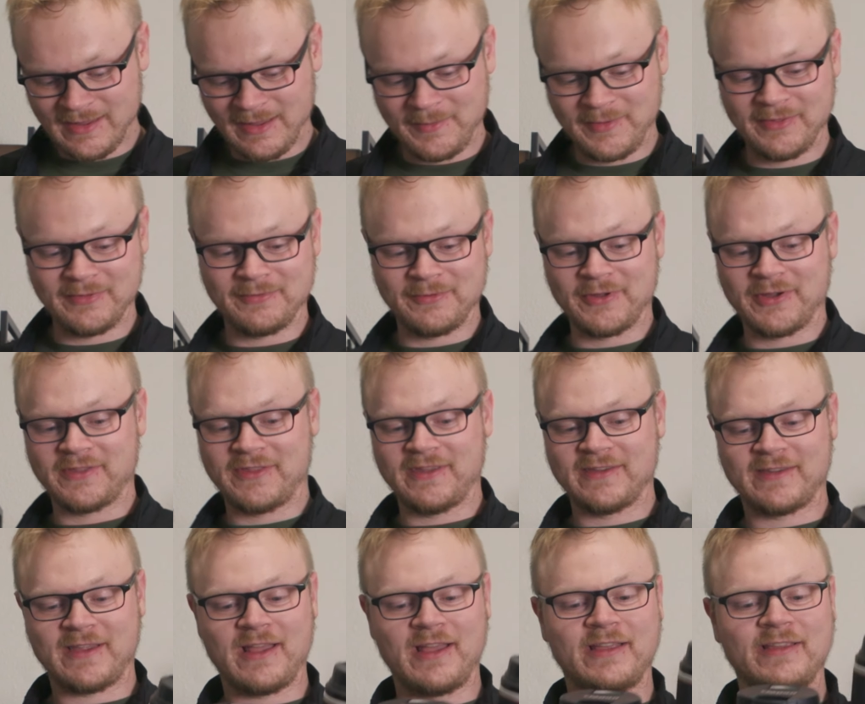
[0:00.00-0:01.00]
I mean, look at
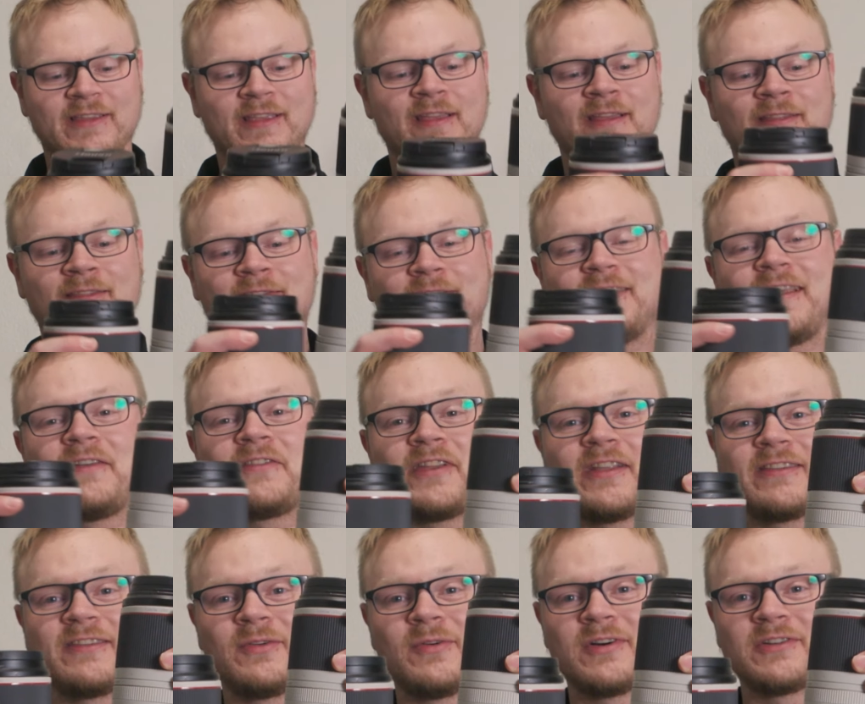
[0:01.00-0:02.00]
this, guys.
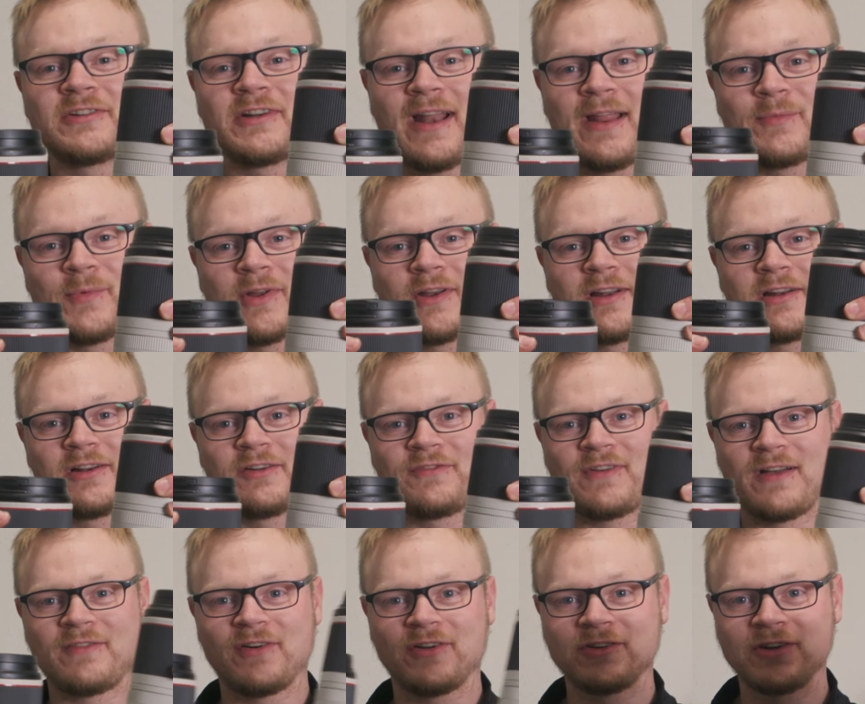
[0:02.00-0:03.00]
7200 and 100 to
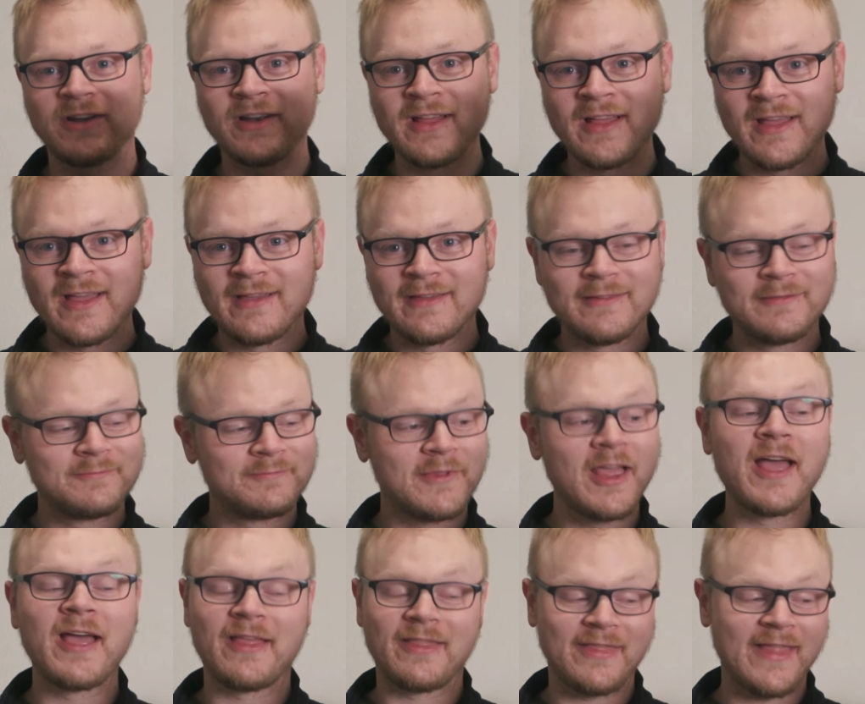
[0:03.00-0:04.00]
500.
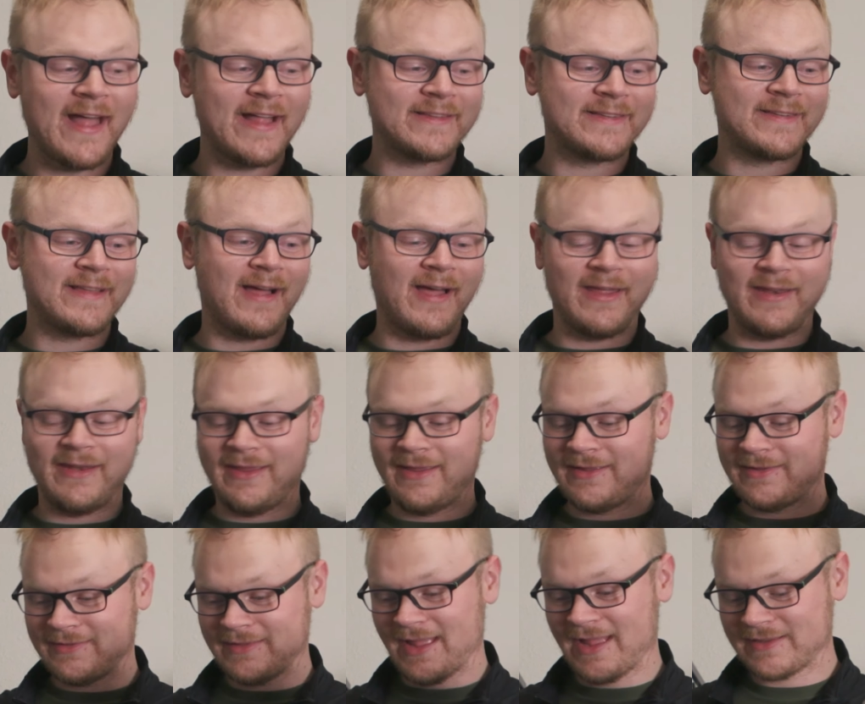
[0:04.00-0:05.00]
That's tiny.
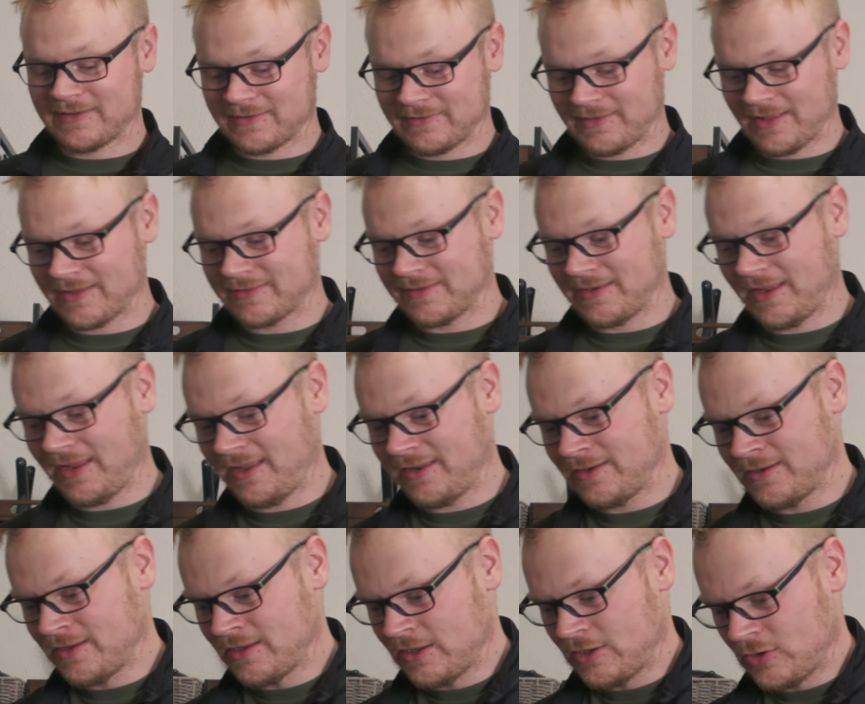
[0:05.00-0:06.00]
That's that's neat.
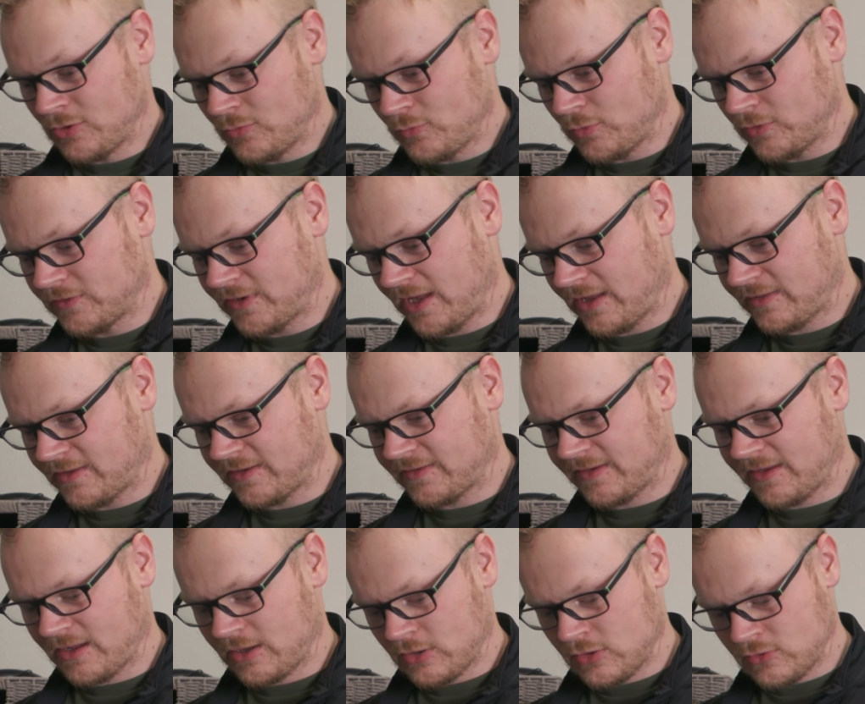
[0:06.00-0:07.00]
We'll take
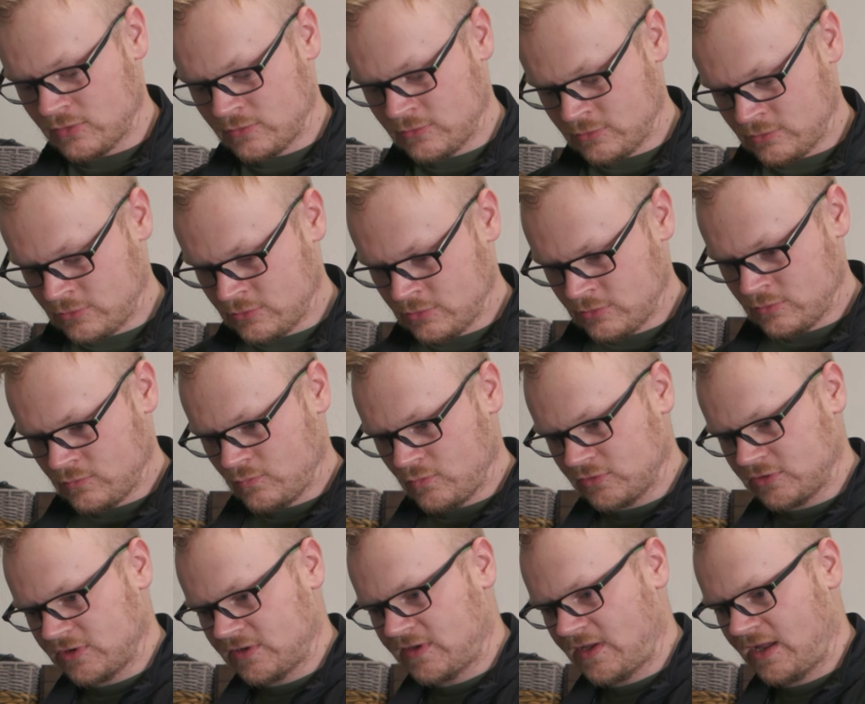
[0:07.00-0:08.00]
this out.
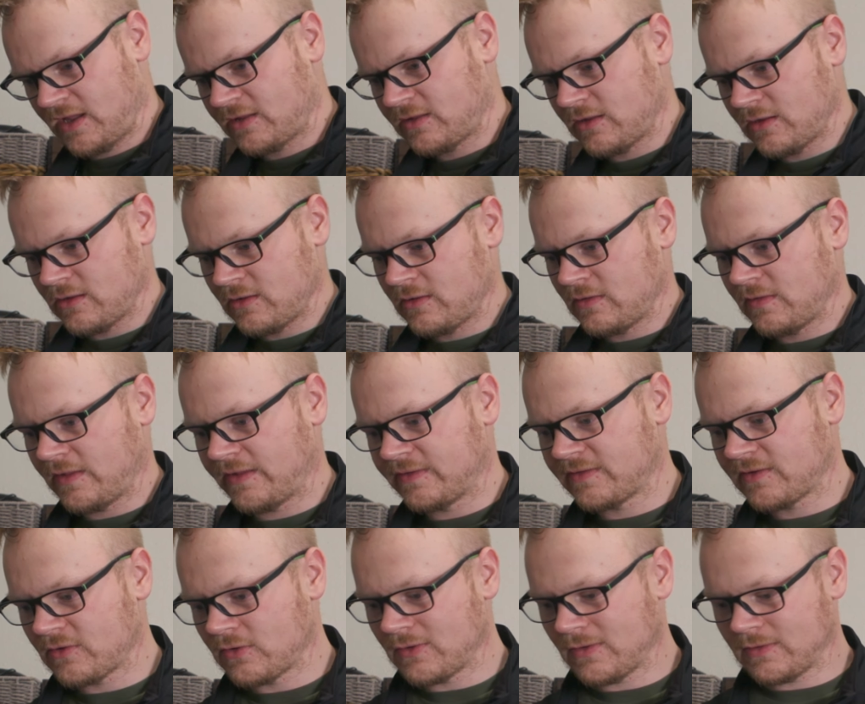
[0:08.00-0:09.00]
We'll just take the
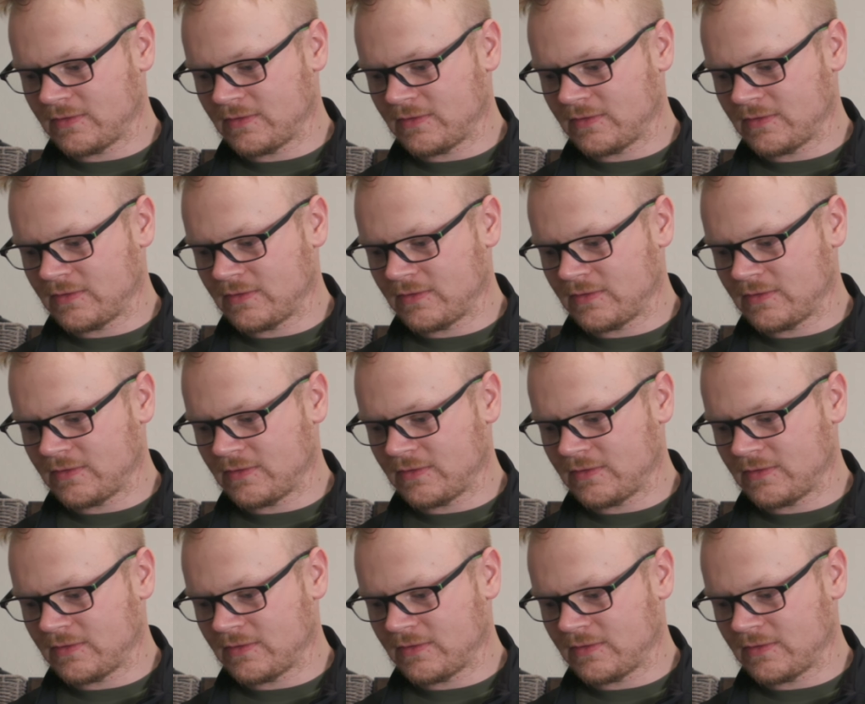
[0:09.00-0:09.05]
lens.